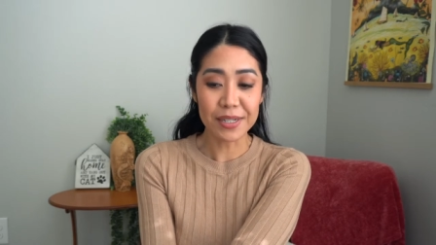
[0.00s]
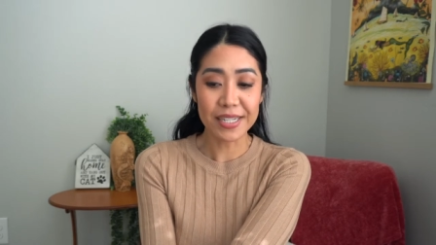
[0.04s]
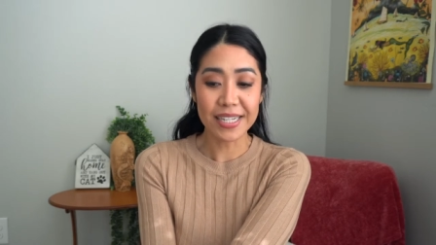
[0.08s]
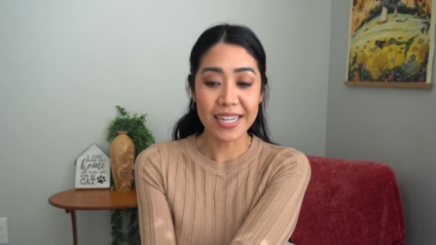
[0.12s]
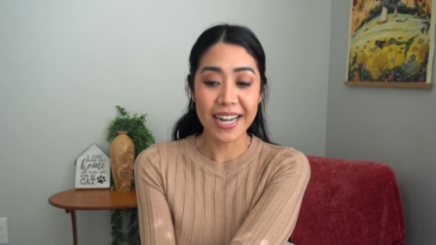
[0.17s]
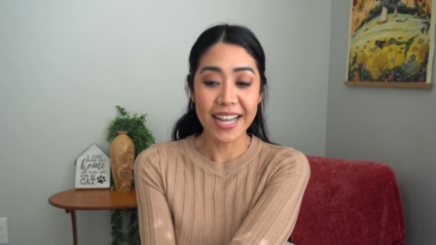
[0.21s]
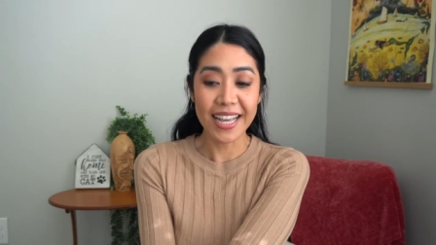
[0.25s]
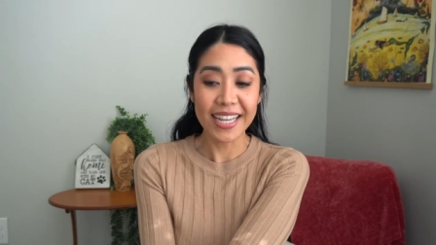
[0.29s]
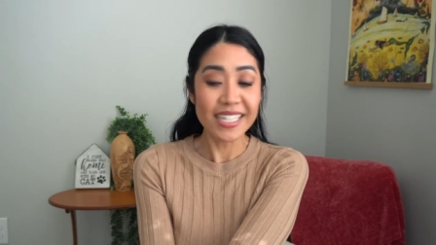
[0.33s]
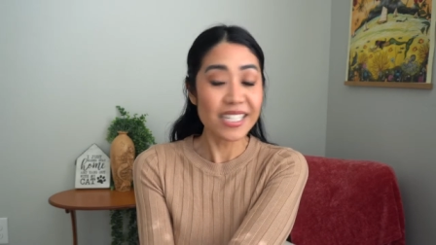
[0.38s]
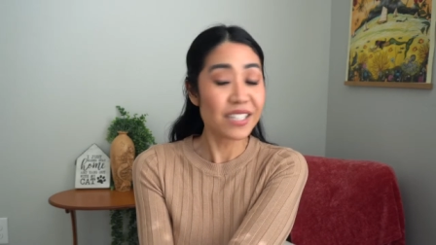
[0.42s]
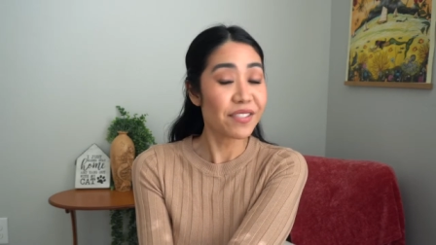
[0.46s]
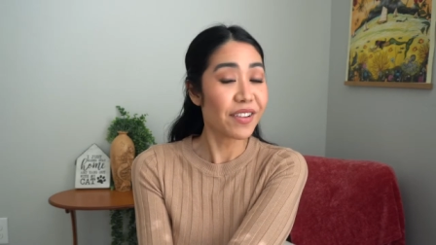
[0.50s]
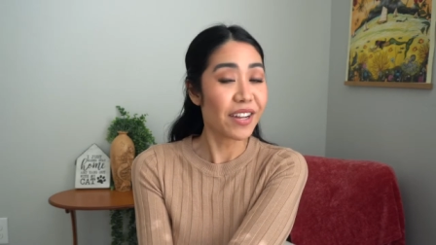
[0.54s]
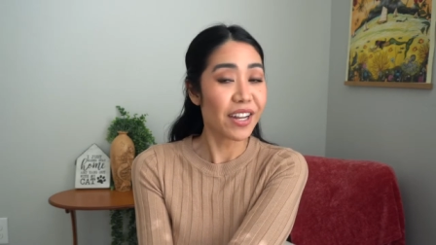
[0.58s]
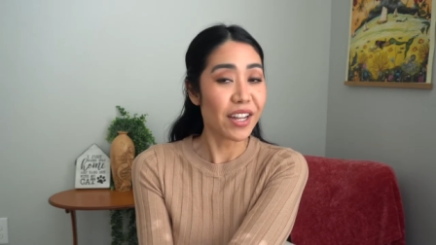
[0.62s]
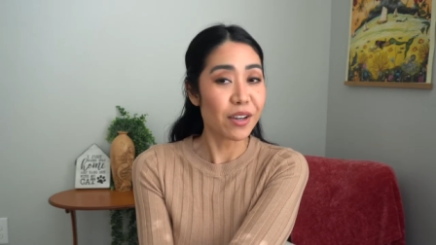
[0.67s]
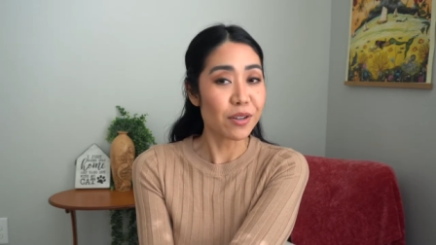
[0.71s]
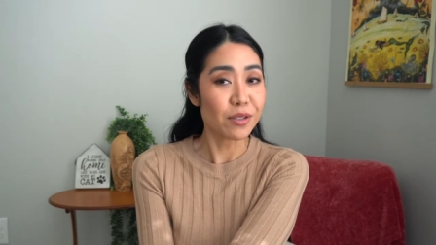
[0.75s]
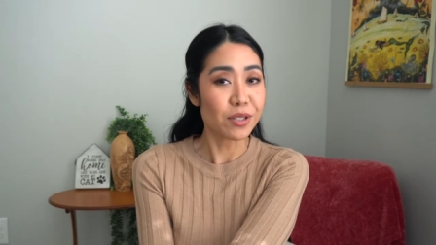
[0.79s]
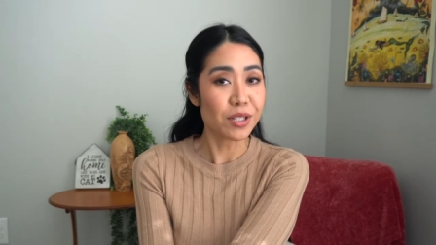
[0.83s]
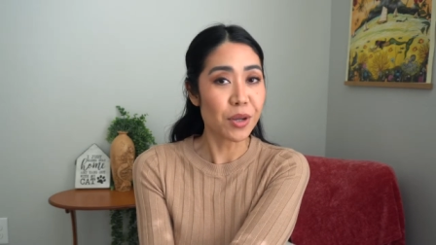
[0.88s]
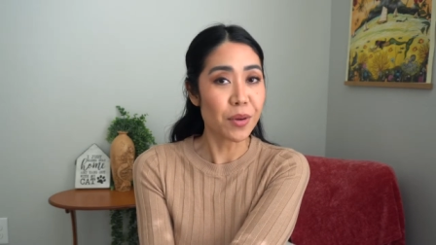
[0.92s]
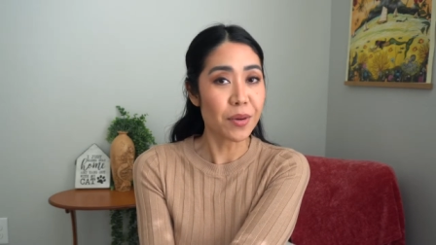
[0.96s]
today's
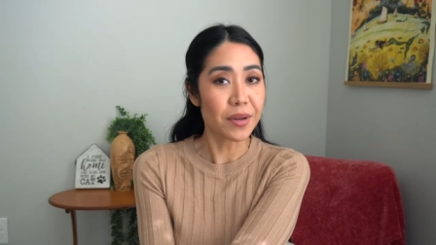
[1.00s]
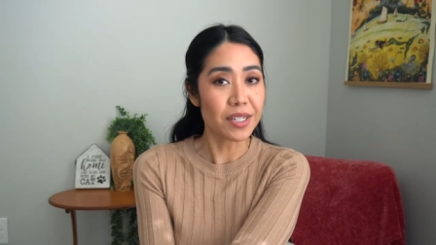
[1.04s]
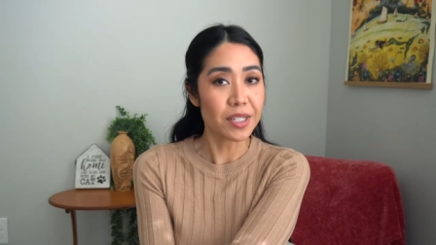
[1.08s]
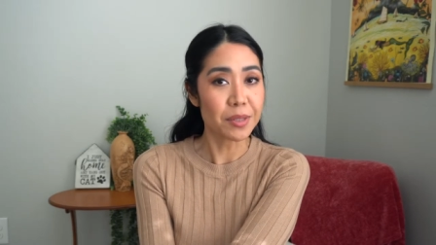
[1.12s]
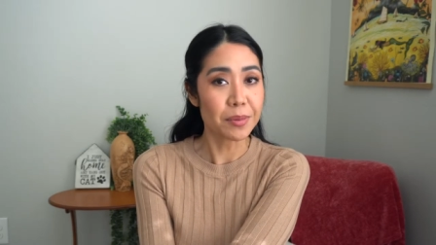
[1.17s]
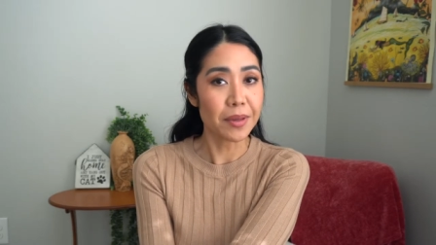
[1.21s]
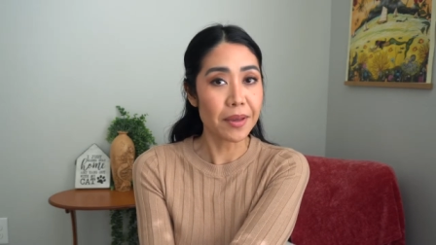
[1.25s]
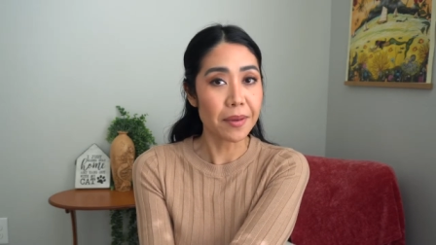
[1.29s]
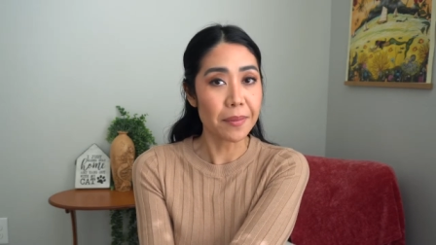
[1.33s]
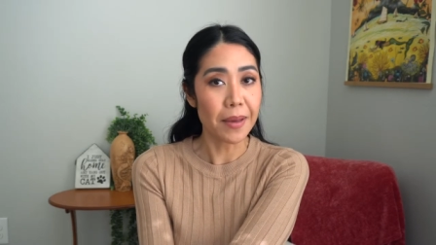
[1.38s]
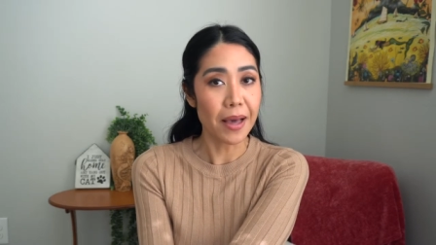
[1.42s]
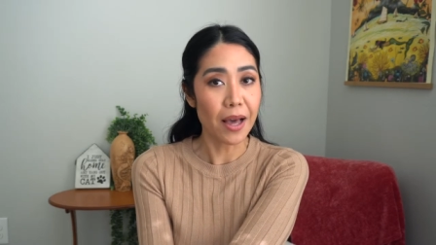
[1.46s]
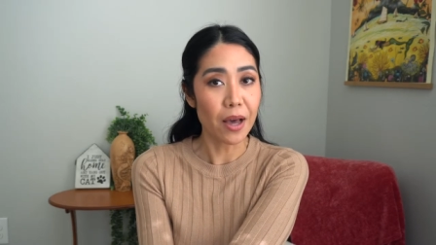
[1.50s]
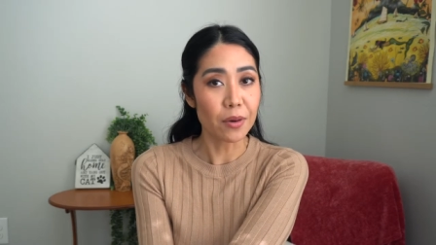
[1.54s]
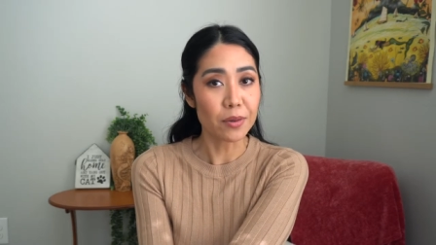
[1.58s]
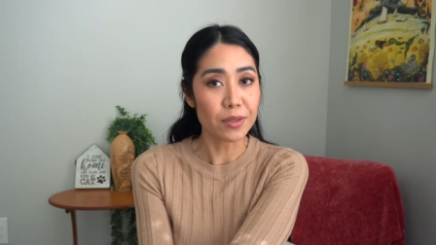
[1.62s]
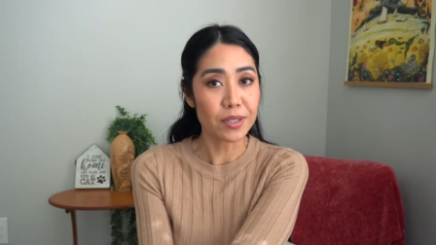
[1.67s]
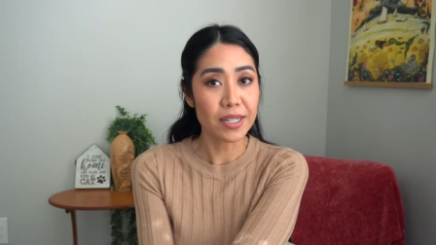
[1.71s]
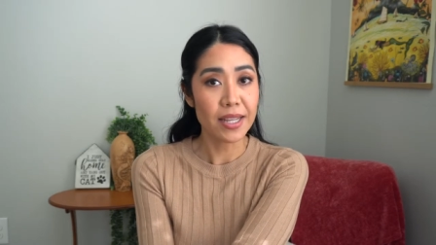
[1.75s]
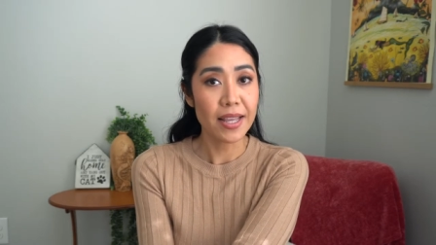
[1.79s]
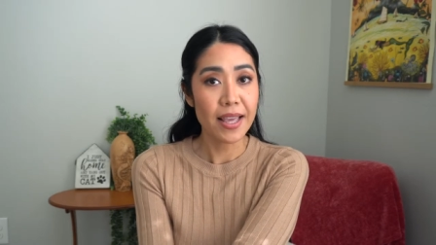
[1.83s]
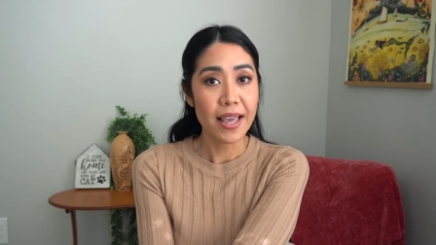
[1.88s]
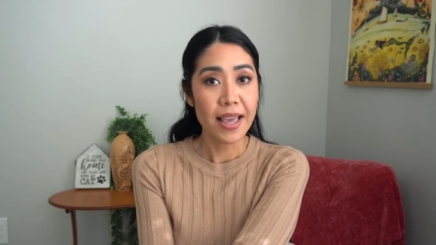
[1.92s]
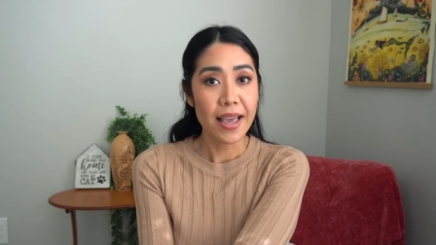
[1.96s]
video is going to be about